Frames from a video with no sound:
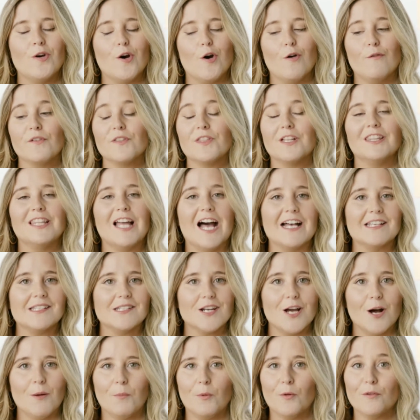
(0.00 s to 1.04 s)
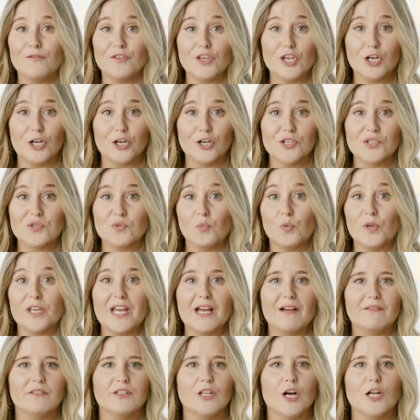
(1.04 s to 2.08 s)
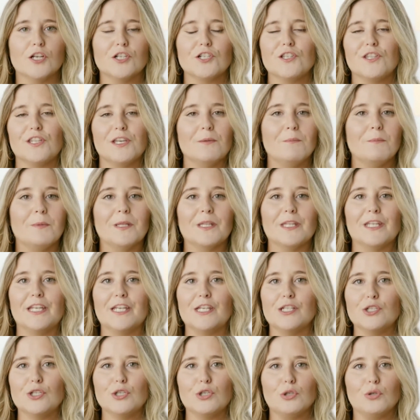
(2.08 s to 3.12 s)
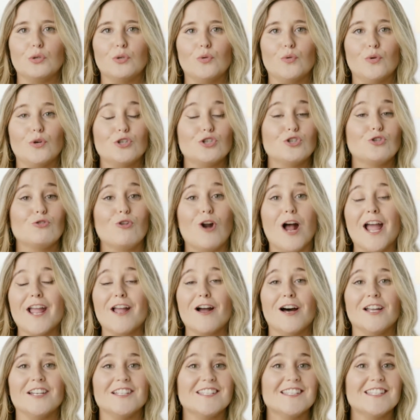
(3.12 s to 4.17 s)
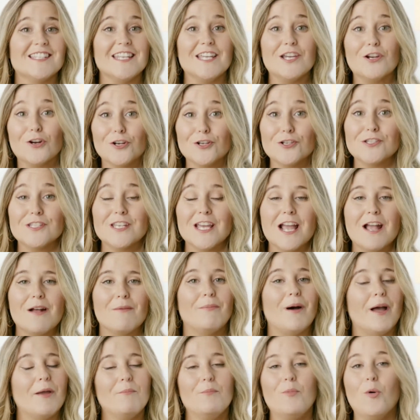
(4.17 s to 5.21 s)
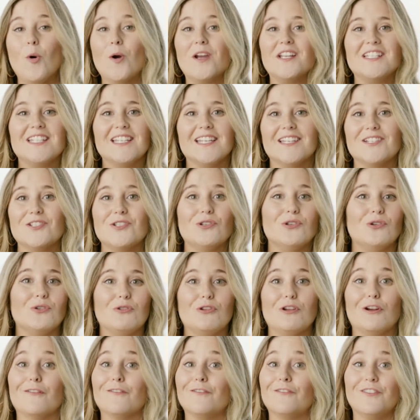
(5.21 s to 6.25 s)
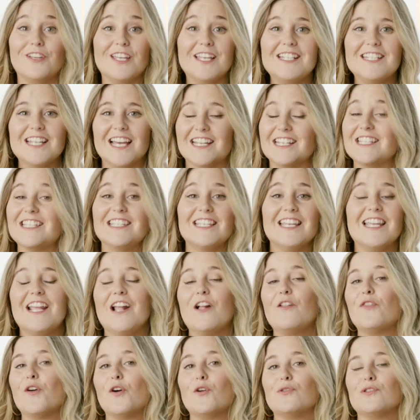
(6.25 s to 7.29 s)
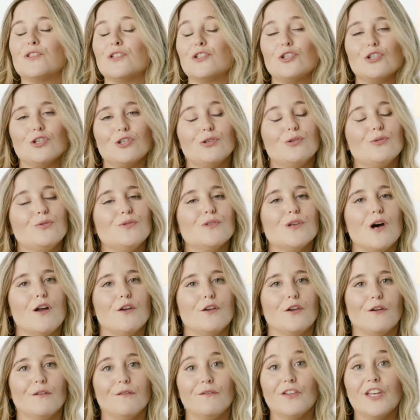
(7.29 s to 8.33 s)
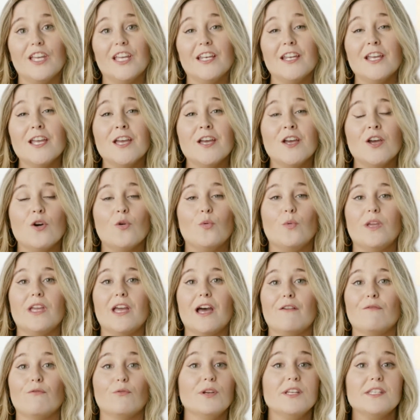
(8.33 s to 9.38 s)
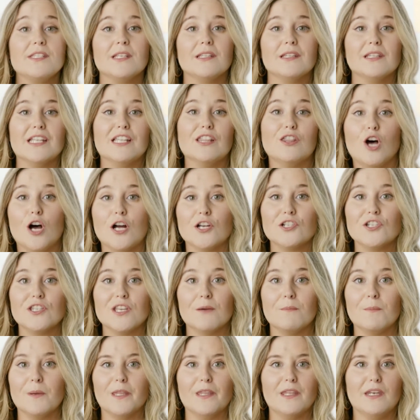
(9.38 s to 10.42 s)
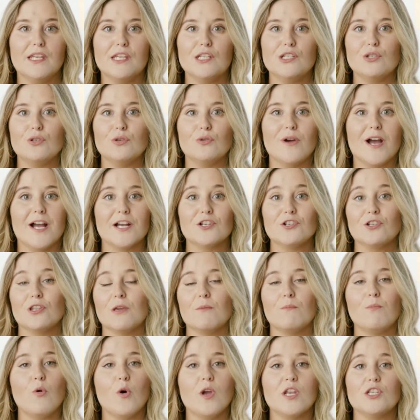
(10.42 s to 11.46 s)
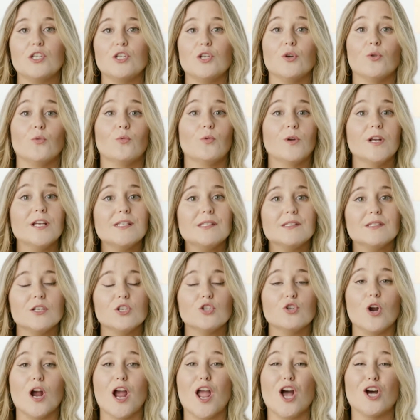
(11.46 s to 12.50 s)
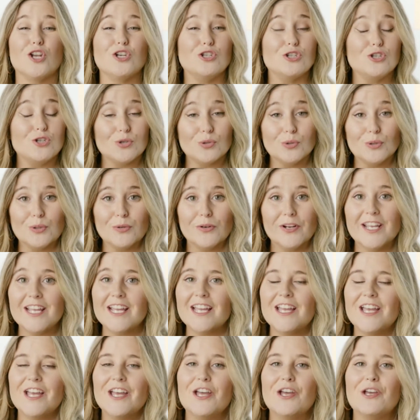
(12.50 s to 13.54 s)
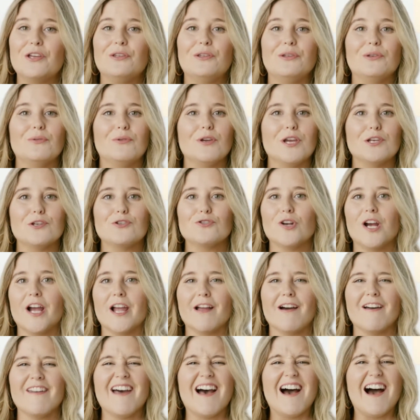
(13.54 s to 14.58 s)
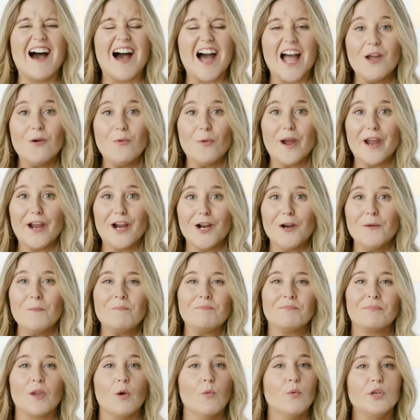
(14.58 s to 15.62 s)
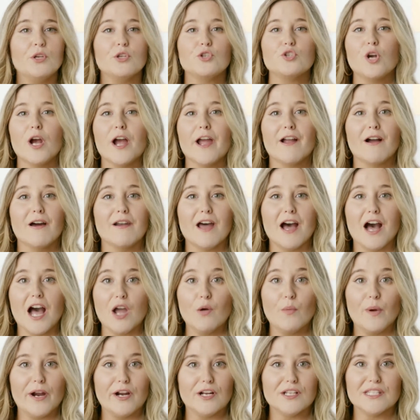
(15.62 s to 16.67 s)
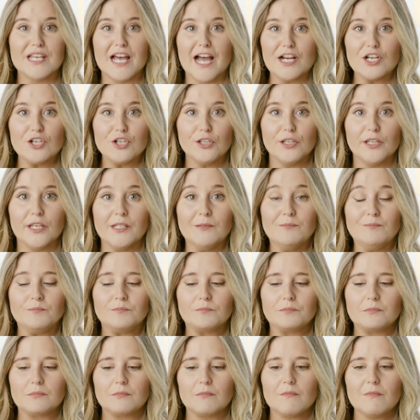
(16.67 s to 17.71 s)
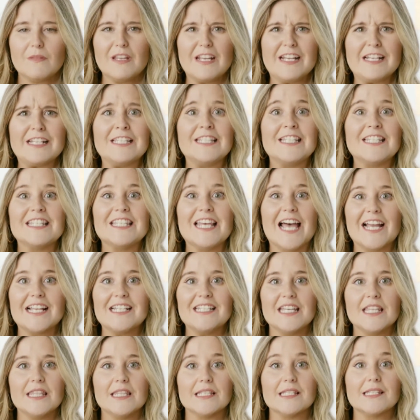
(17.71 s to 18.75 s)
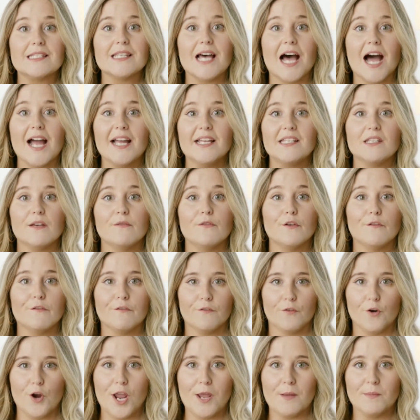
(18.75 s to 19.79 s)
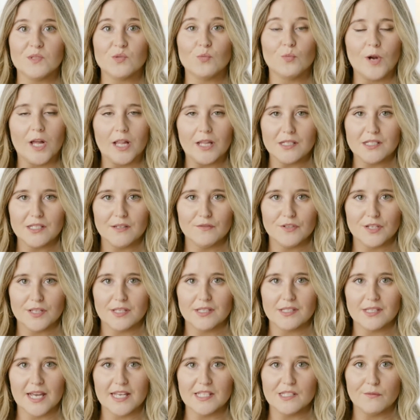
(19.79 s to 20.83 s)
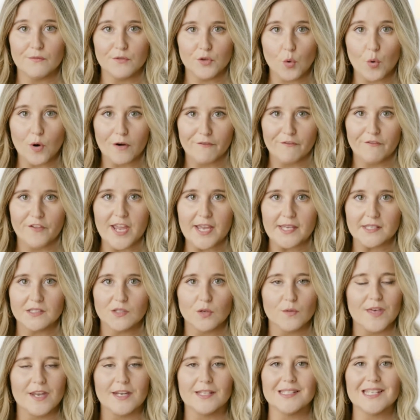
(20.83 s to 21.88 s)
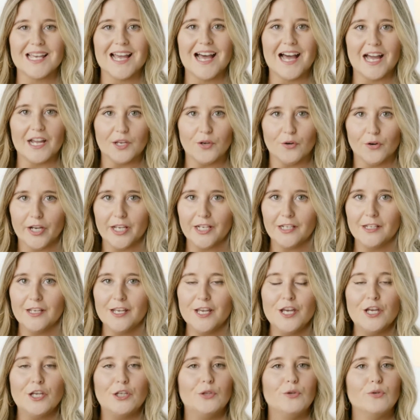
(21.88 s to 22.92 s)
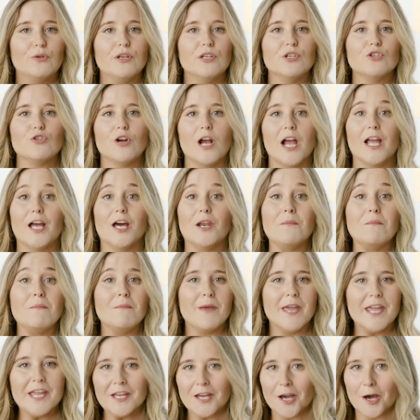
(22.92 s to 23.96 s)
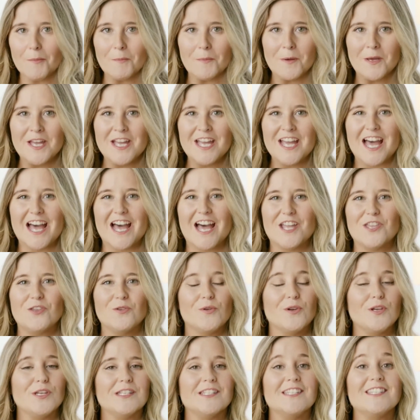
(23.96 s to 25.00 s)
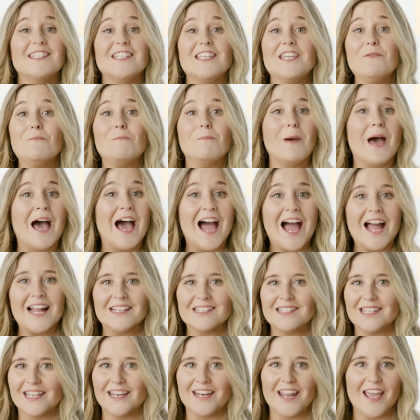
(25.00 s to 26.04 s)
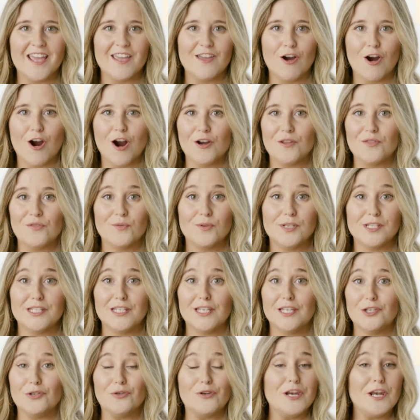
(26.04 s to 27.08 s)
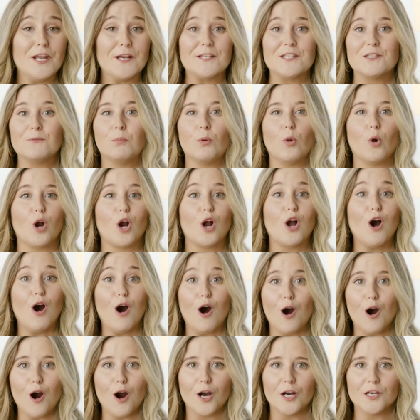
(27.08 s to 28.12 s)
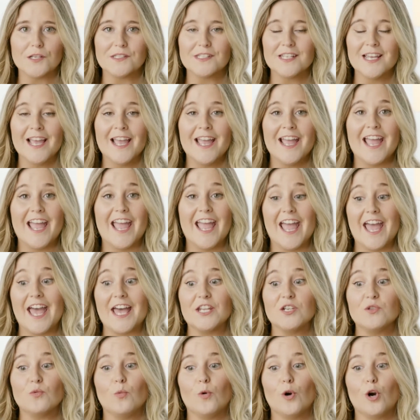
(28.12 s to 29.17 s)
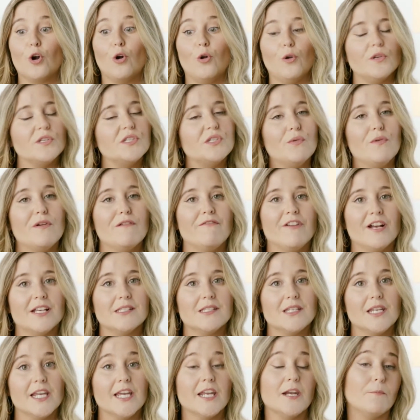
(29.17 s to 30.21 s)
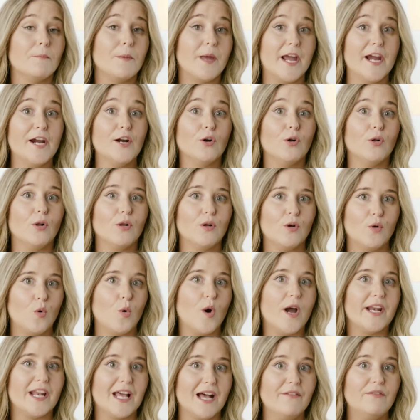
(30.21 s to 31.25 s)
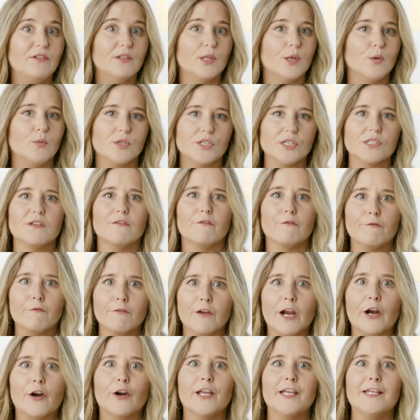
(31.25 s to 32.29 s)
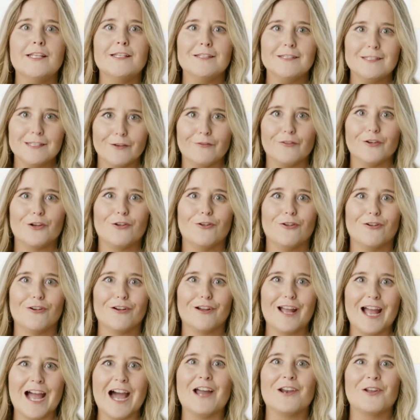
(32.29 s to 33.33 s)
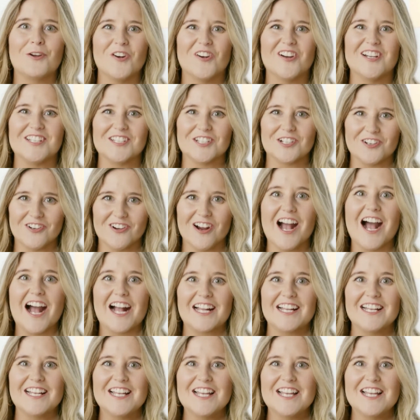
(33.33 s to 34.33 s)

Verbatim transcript: Over the last couple of years, we have launched the ability to try on sneakers by pointing to your feet and seeing those shoes on your feet. We have recently launched the ability to actually point to your wrist to try on jewelry. You can try on eyewear. When you're trying on eyewear, it's actually detecting the size of the frames relative to the size of your face so that it's accurate. You can try on makeup. Uh, you can see bags in AR and 3D. You can explore cars. And we're also investing in apparel quite heavily, which is a very difficult category to crack.